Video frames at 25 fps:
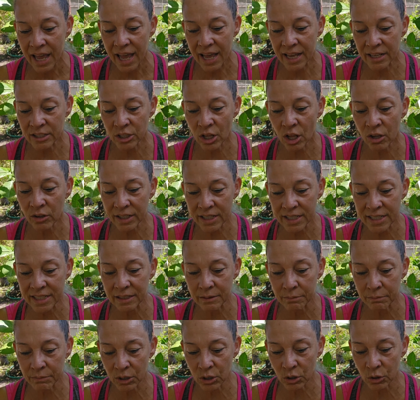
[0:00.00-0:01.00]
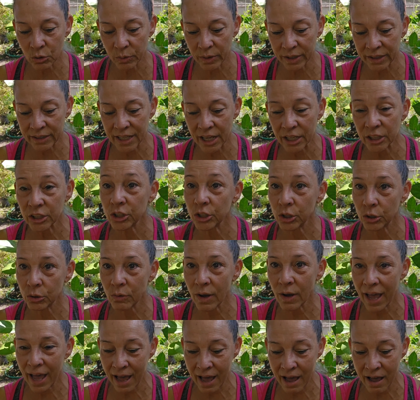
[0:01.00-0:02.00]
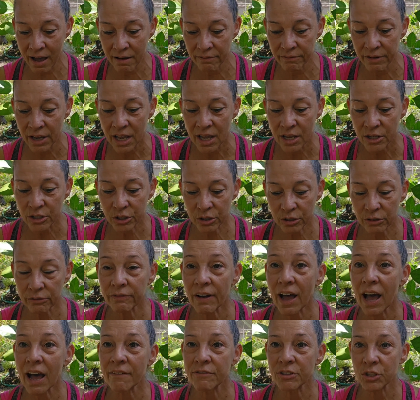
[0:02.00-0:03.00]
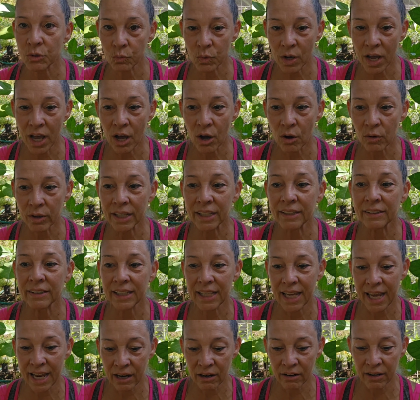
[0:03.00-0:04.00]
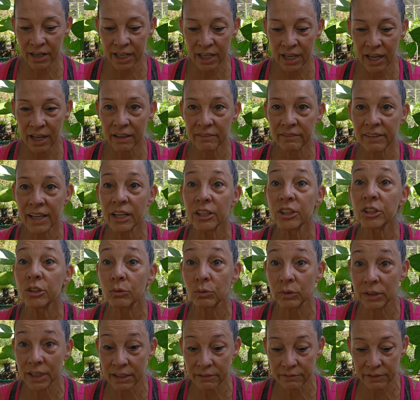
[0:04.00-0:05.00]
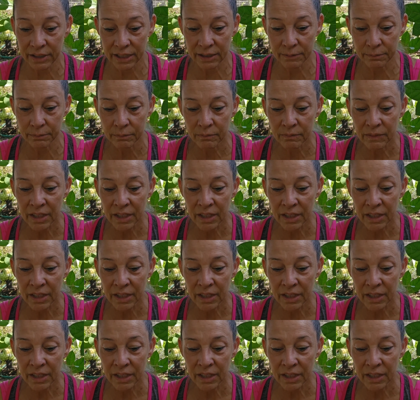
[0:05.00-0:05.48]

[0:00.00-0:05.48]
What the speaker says: as long as the milkweed that you have survives well in the area that you live in.